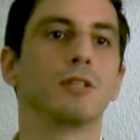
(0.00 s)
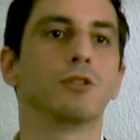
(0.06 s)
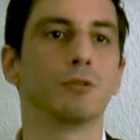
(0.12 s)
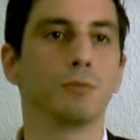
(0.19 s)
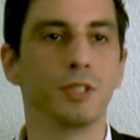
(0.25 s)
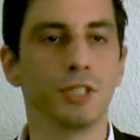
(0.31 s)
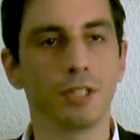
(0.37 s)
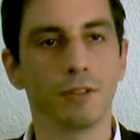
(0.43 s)
than
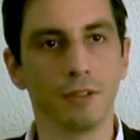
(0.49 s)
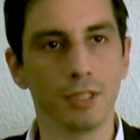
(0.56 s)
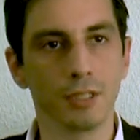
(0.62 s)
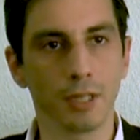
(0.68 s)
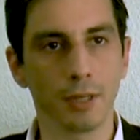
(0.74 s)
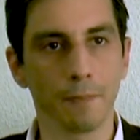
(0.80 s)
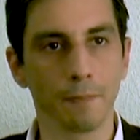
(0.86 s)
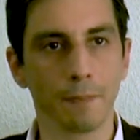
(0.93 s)
to be
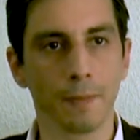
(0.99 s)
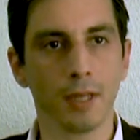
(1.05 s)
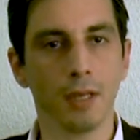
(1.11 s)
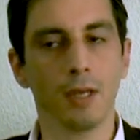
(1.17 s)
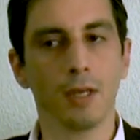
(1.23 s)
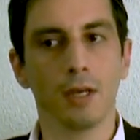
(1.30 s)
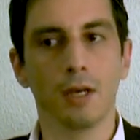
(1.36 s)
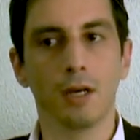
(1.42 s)
Chavista.
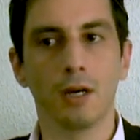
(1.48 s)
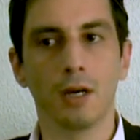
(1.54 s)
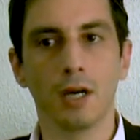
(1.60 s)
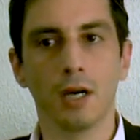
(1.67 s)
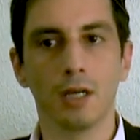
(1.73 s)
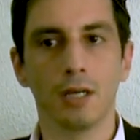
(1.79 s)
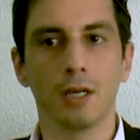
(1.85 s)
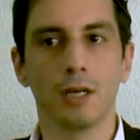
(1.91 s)
Uh,
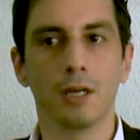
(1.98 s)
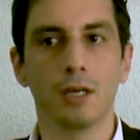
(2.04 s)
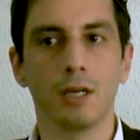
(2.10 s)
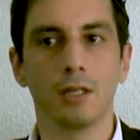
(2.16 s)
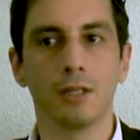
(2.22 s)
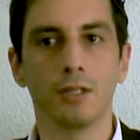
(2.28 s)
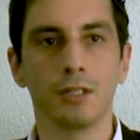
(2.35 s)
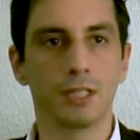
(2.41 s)

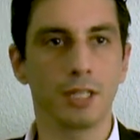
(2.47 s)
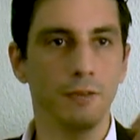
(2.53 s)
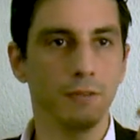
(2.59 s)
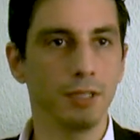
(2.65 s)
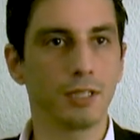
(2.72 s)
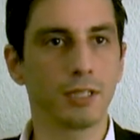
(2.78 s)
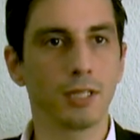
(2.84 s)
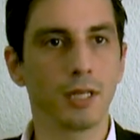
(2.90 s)
uh, the
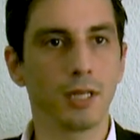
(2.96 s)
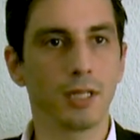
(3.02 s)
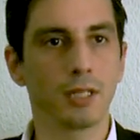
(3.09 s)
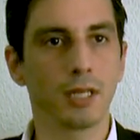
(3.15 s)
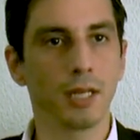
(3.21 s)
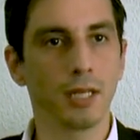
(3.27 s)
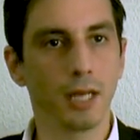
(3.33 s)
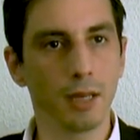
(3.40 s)

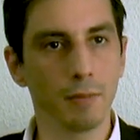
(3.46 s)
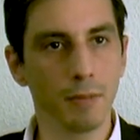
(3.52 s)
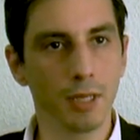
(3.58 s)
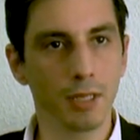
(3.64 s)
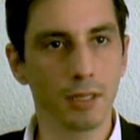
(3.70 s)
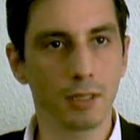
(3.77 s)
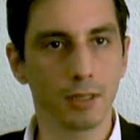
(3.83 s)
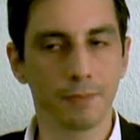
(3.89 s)
Chavista
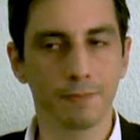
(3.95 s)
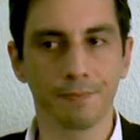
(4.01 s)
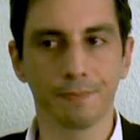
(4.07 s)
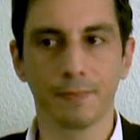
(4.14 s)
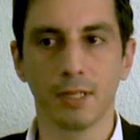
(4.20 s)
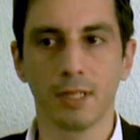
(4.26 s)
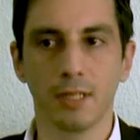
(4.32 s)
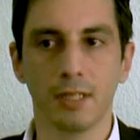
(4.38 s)
dynamic
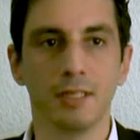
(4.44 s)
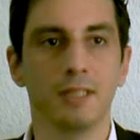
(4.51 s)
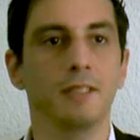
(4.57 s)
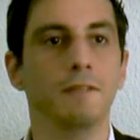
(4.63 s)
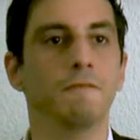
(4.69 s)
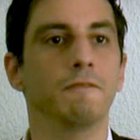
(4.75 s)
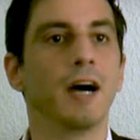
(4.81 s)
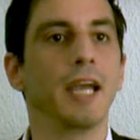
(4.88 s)

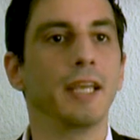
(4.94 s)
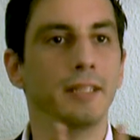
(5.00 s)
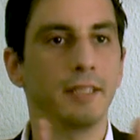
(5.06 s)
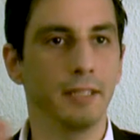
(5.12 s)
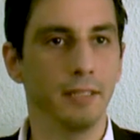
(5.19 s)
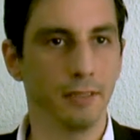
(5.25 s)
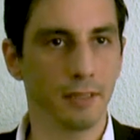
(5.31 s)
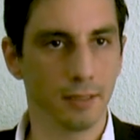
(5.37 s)

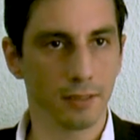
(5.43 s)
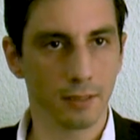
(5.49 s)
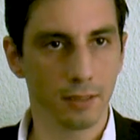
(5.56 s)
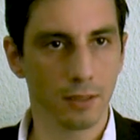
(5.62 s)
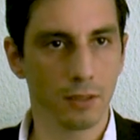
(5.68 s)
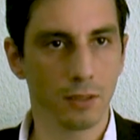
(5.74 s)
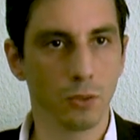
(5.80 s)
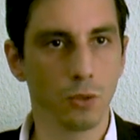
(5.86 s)
divided.
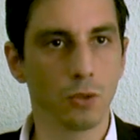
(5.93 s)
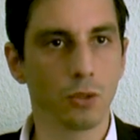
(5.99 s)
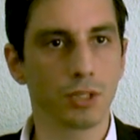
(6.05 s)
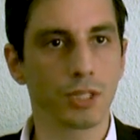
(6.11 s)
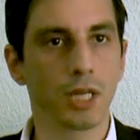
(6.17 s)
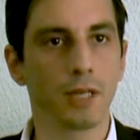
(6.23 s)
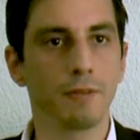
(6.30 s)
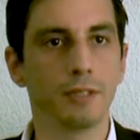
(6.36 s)

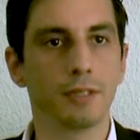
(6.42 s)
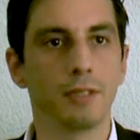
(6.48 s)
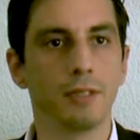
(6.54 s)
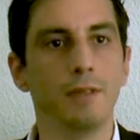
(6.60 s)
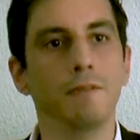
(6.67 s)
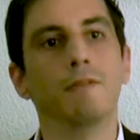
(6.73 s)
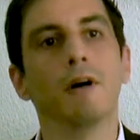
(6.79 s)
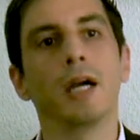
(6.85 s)
Hugo
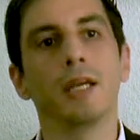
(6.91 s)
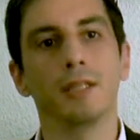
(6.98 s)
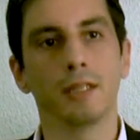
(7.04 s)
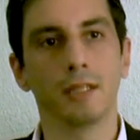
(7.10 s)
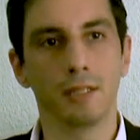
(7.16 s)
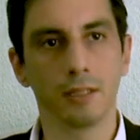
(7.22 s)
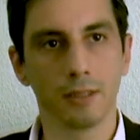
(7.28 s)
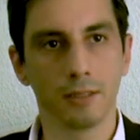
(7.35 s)
Chavez
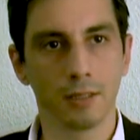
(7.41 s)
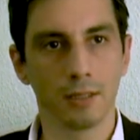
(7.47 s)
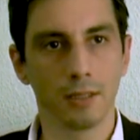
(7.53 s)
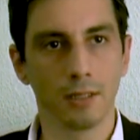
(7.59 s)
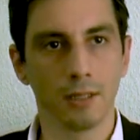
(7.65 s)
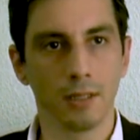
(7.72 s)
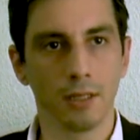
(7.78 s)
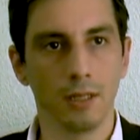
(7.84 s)
divided.
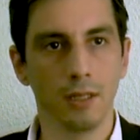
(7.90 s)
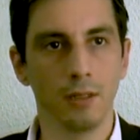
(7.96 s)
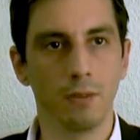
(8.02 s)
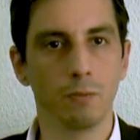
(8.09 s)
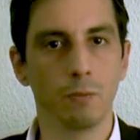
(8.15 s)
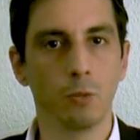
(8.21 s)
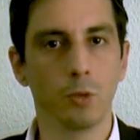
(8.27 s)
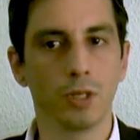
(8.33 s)

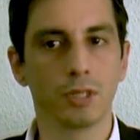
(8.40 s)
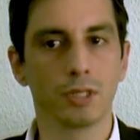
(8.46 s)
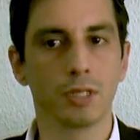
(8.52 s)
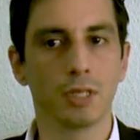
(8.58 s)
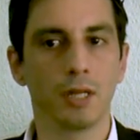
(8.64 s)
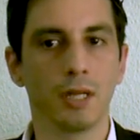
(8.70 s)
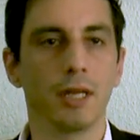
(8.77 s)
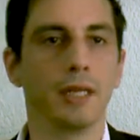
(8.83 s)
It
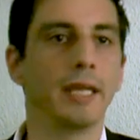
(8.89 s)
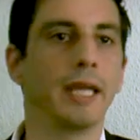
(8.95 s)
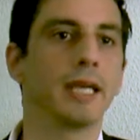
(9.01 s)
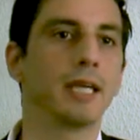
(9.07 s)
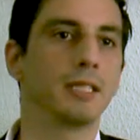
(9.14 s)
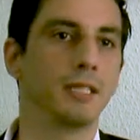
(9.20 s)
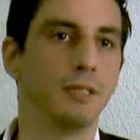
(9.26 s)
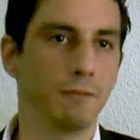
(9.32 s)
was uh, a
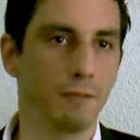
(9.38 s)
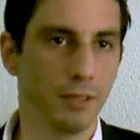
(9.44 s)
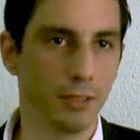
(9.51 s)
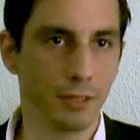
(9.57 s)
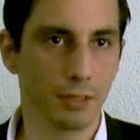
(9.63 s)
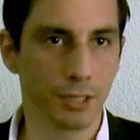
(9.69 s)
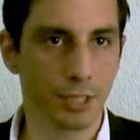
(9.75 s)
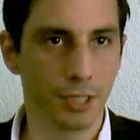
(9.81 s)
negative
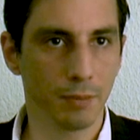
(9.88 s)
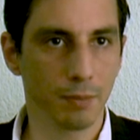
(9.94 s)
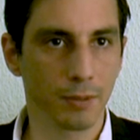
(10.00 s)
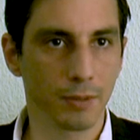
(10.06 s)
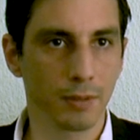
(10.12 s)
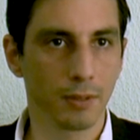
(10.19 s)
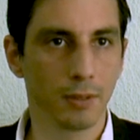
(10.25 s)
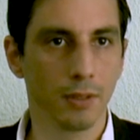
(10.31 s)

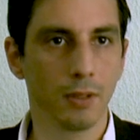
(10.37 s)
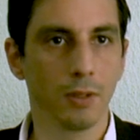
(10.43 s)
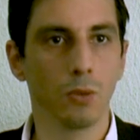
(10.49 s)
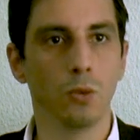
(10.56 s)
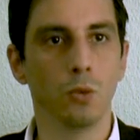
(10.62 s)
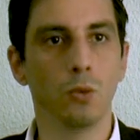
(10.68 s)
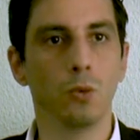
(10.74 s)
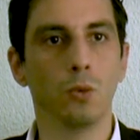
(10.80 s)
leadership
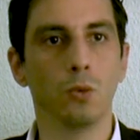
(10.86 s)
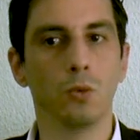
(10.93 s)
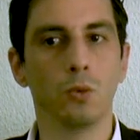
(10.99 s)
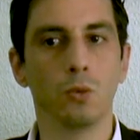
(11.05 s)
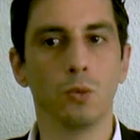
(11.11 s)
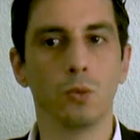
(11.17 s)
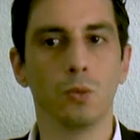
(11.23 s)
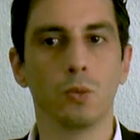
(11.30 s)

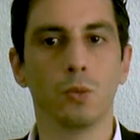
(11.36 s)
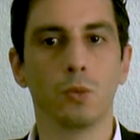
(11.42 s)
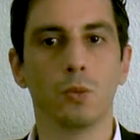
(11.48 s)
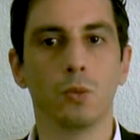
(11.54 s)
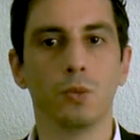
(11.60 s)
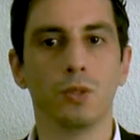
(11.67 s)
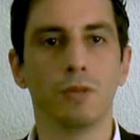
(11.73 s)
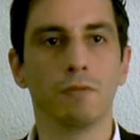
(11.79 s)
who,
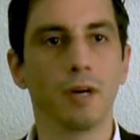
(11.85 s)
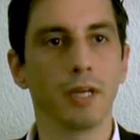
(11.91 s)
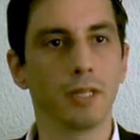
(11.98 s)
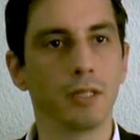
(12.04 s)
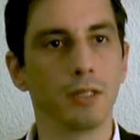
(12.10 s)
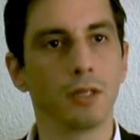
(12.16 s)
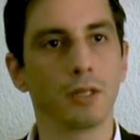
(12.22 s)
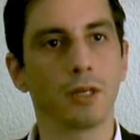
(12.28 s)
who
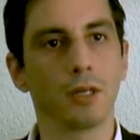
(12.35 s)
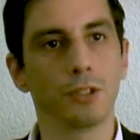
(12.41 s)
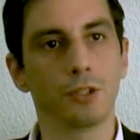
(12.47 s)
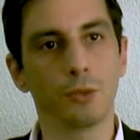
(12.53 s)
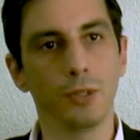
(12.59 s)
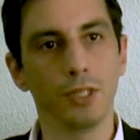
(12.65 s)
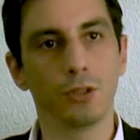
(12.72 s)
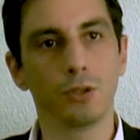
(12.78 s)
divided the
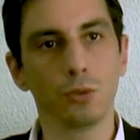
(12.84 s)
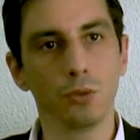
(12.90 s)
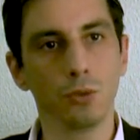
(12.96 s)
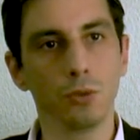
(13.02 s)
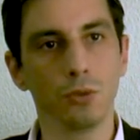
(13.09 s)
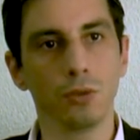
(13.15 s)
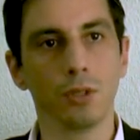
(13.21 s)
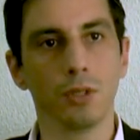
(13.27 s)
country in
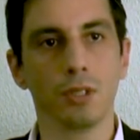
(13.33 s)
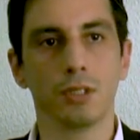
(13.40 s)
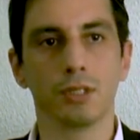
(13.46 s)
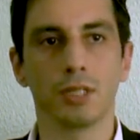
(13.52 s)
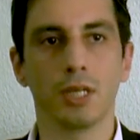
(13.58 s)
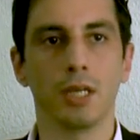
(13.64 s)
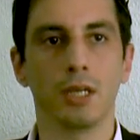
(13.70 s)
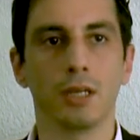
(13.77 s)
two,
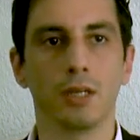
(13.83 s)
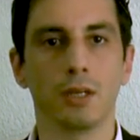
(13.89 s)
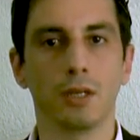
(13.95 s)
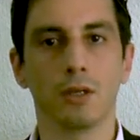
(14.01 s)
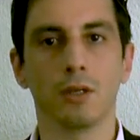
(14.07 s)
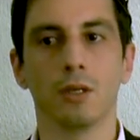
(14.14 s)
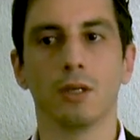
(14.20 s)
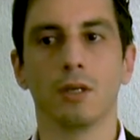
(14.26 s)

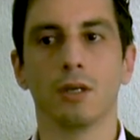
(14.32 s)
saying